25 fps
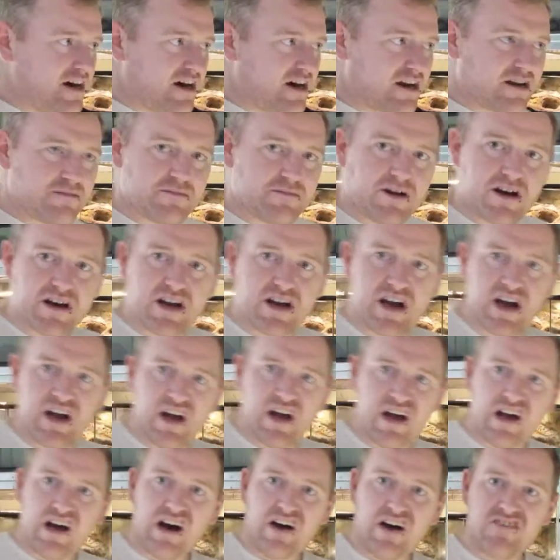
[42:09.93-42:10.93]
And I'm like,
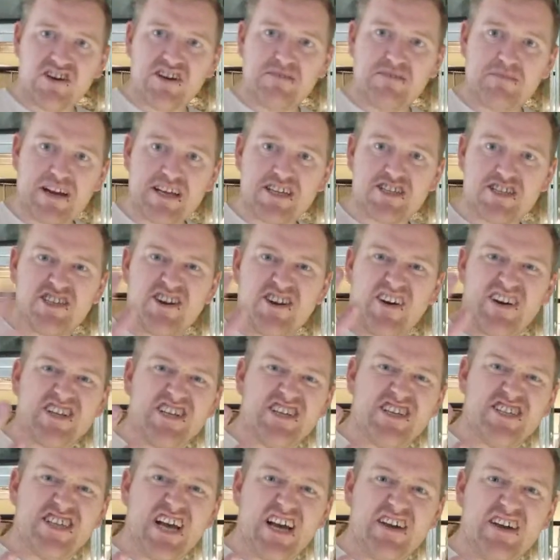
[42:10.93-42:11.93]
I've only managed to
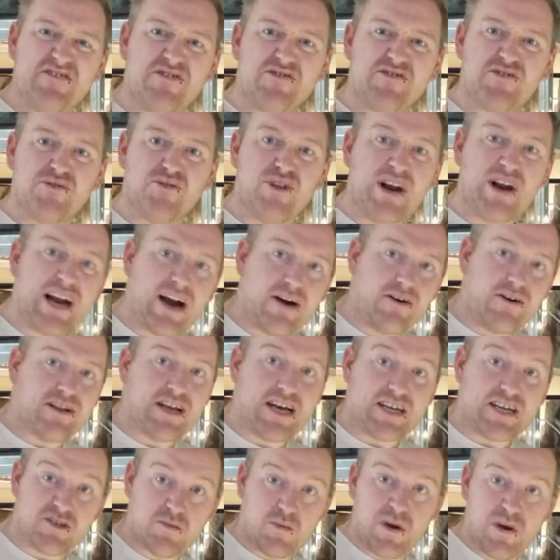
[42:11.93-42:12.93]
actually save 3 out of there.
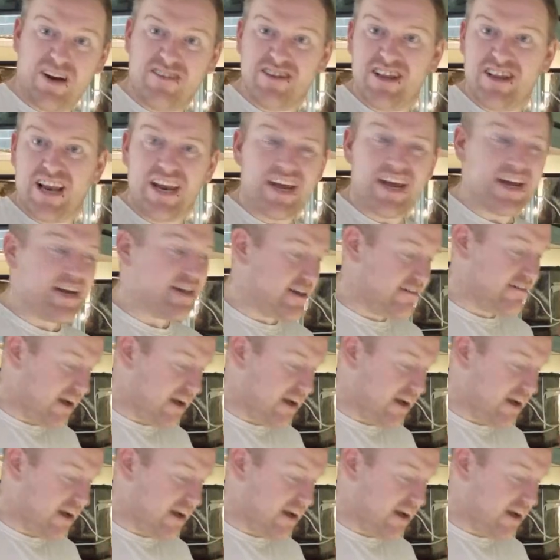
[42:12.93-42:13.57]
So where are they laying their